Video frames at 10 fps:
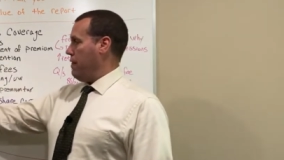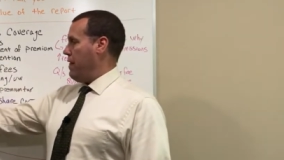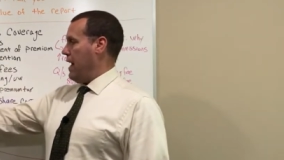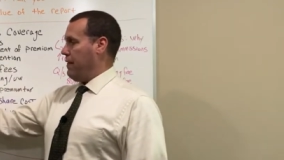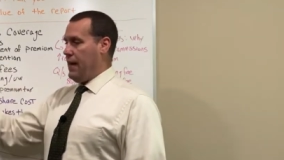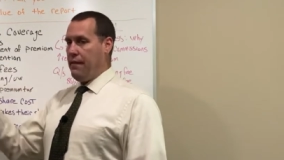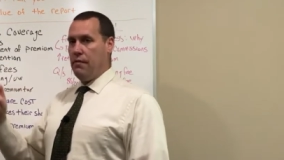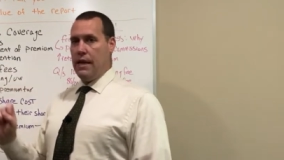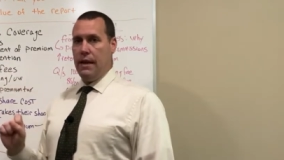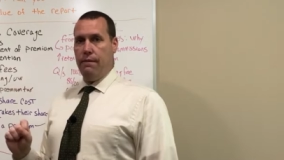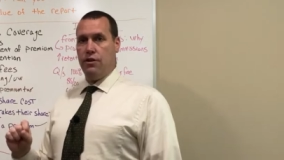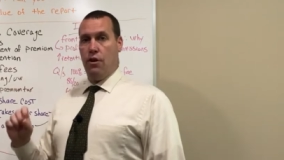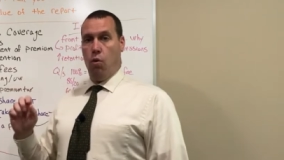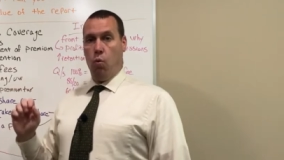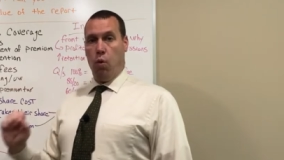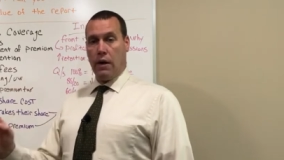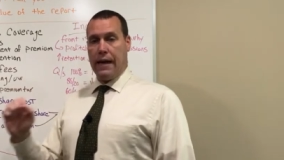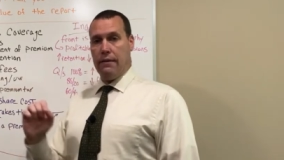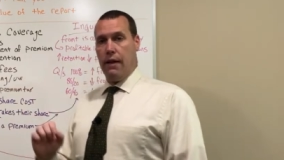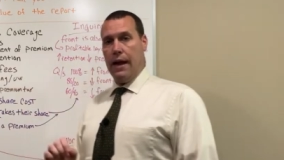That then leaves the
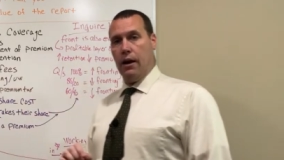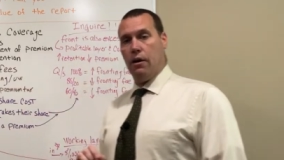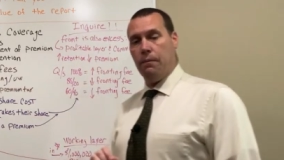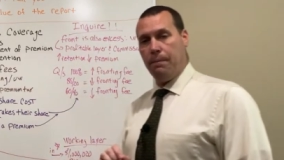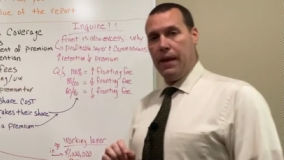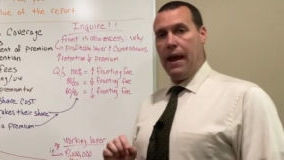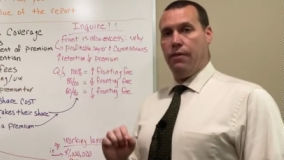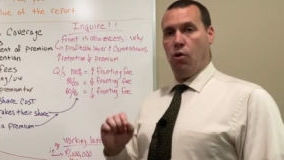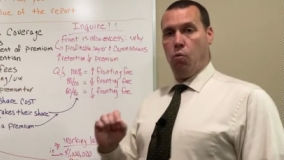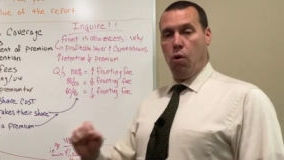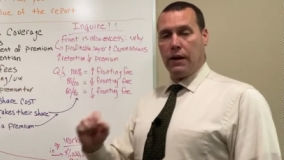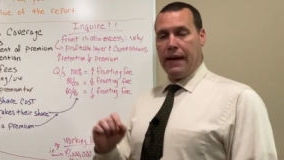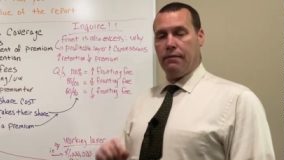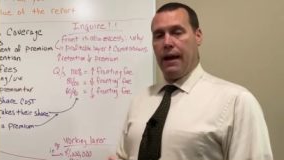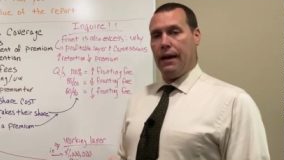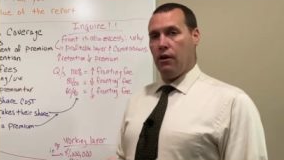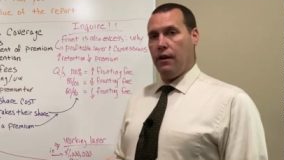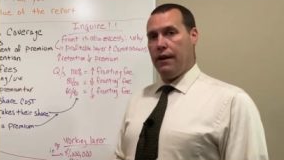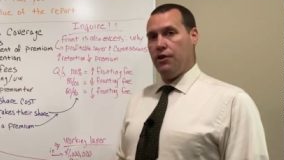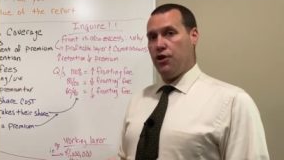working layer, and the working layer
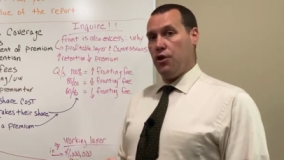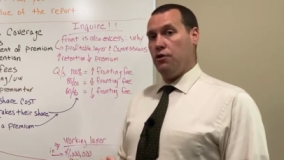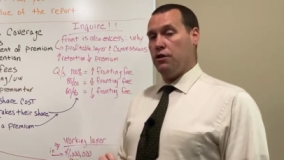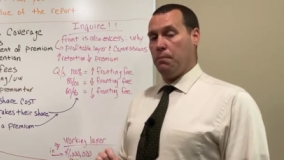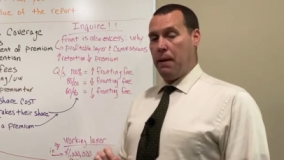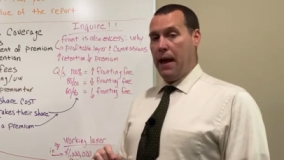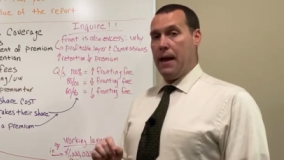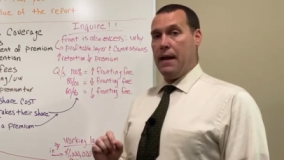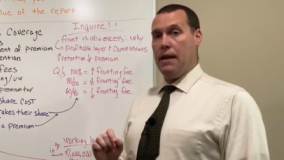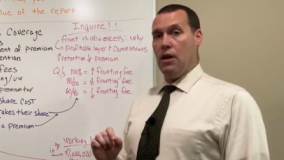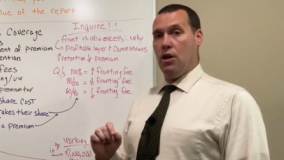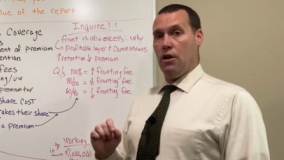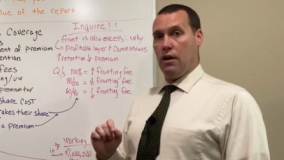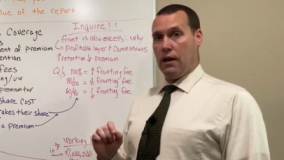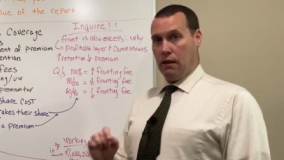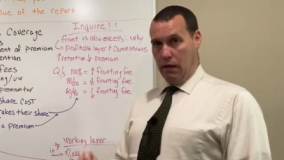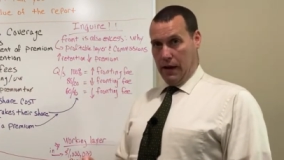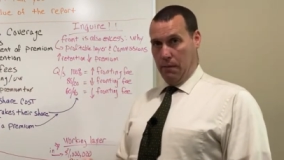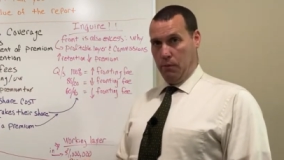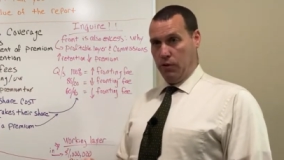is used to pay
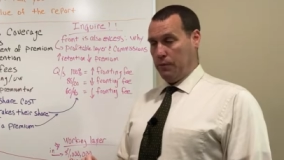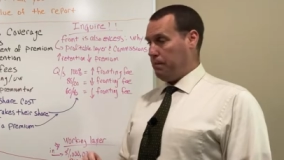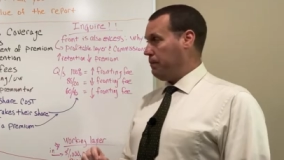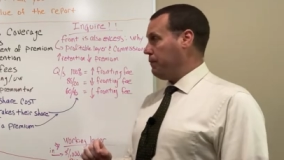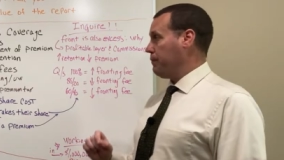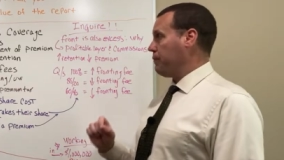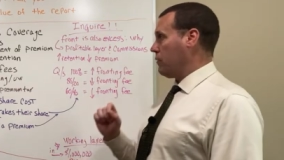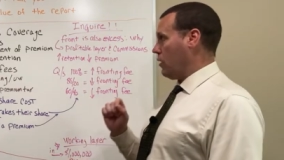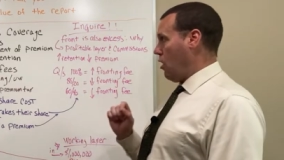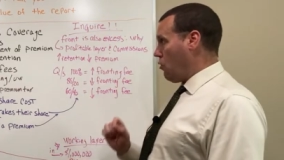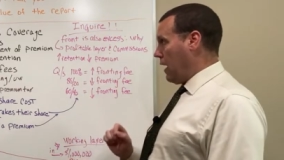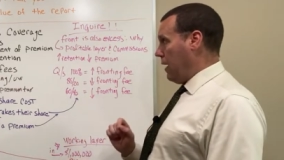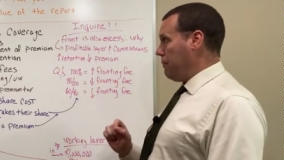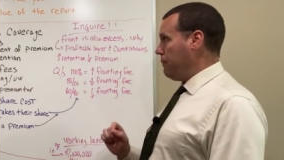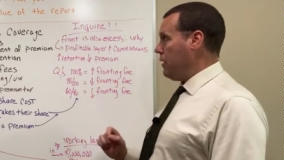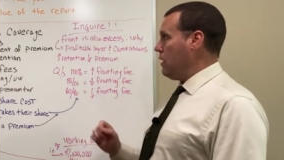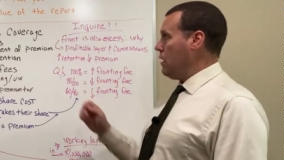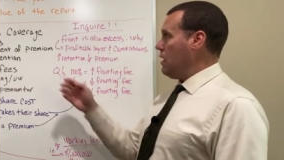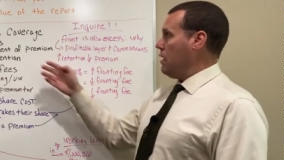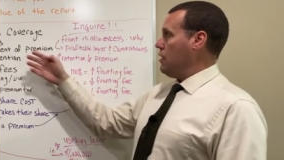claims. Okay,
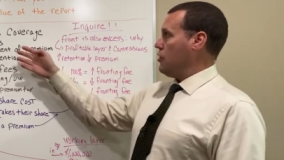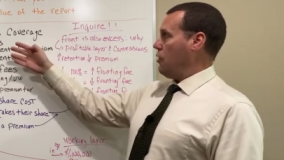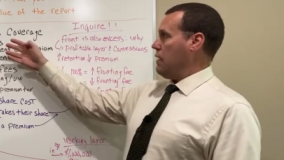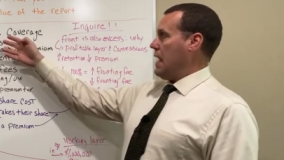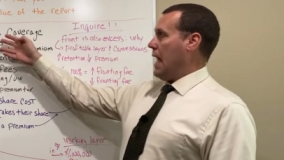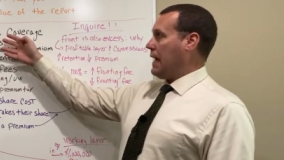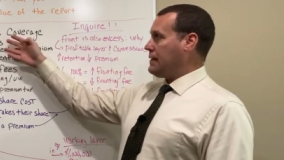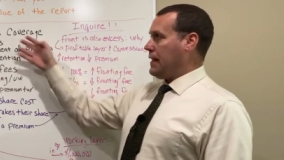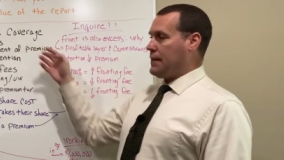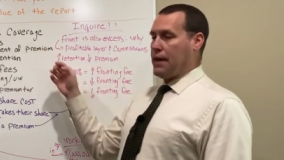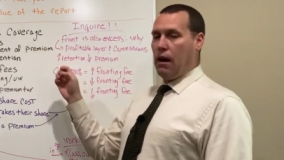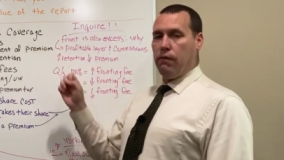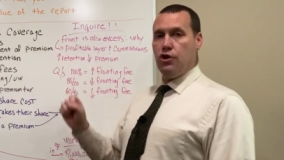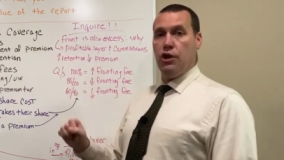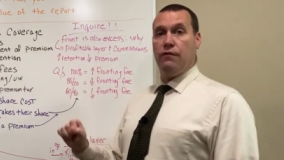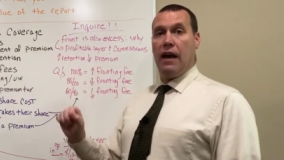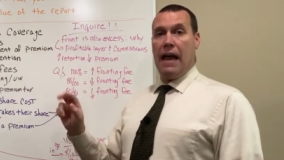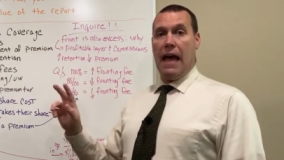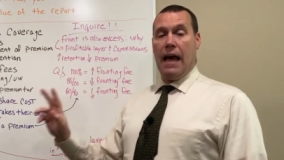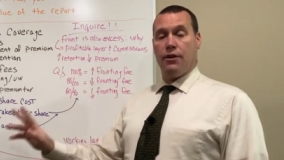so the excess coverage, you've got
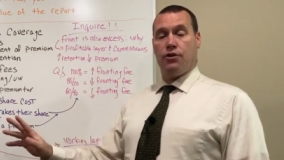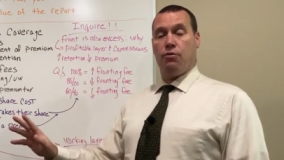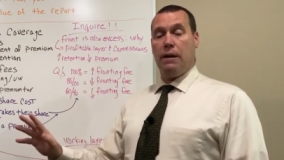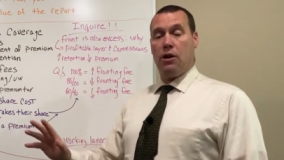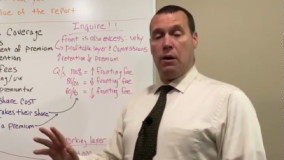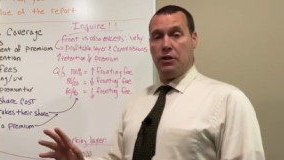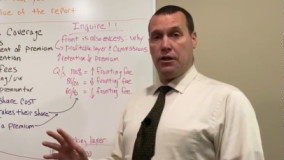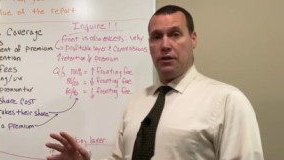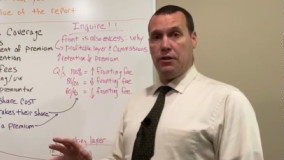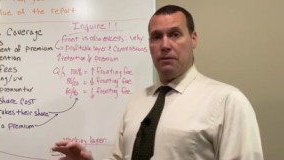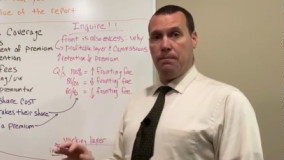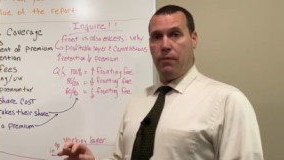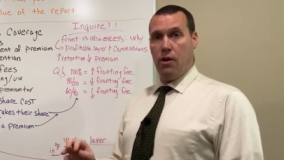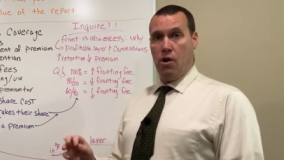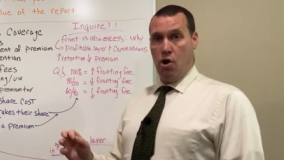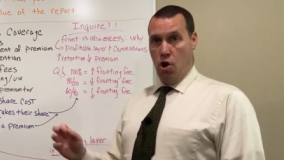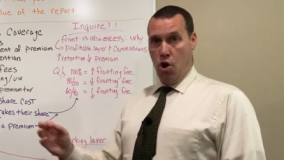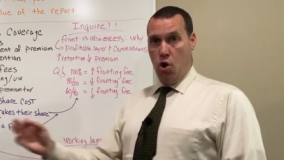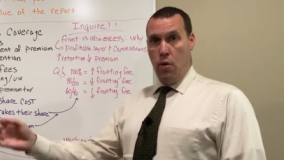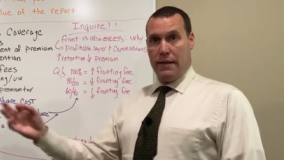to ask three questions.
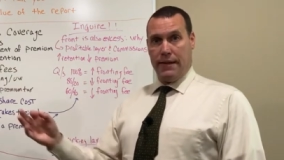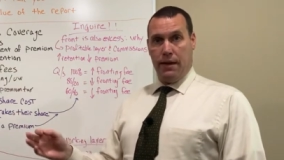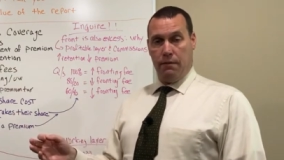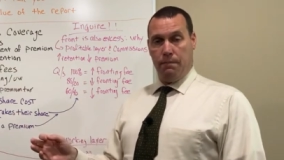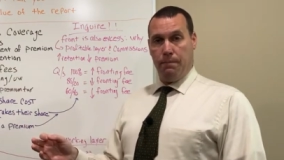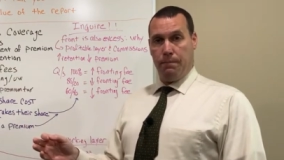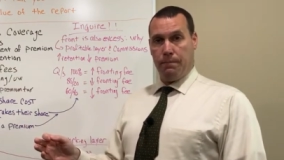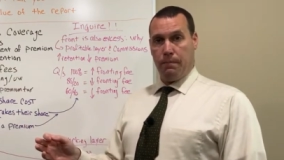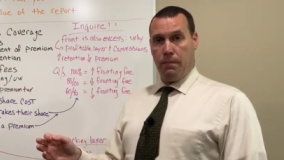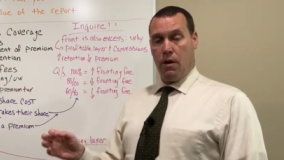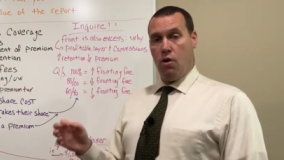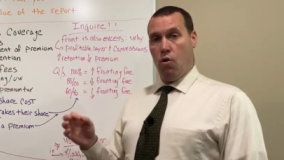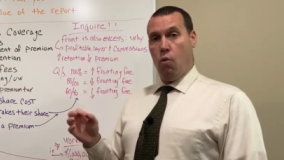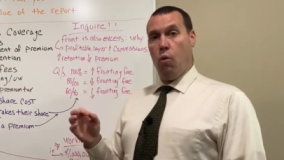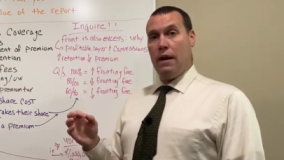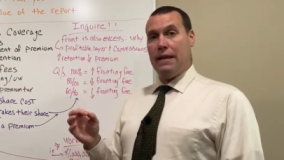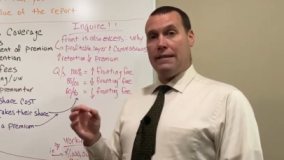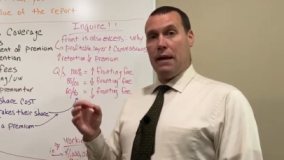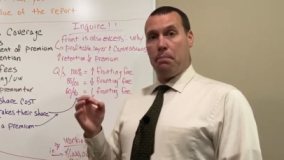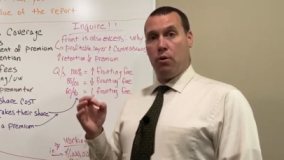Who is it? What is
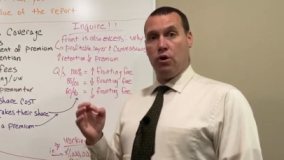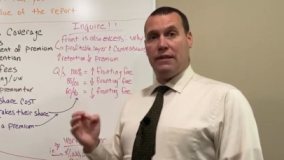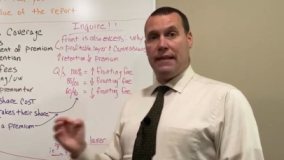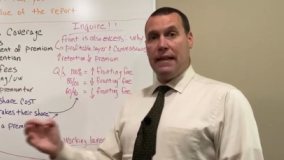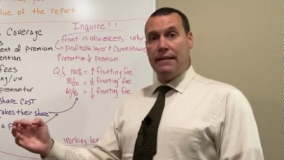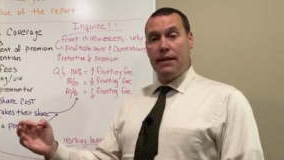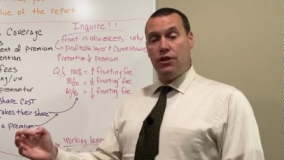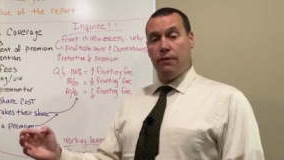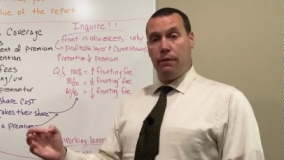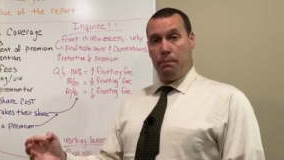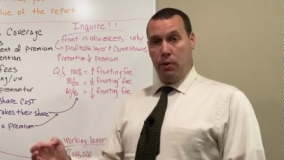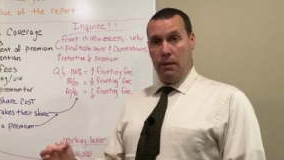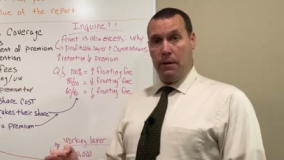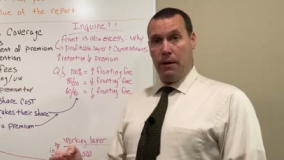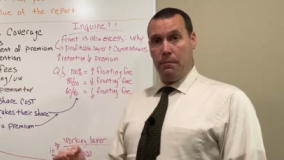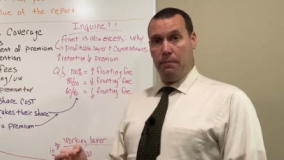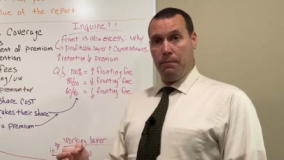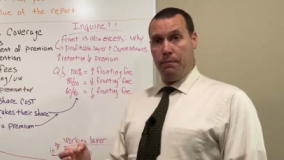the percentage of the premium?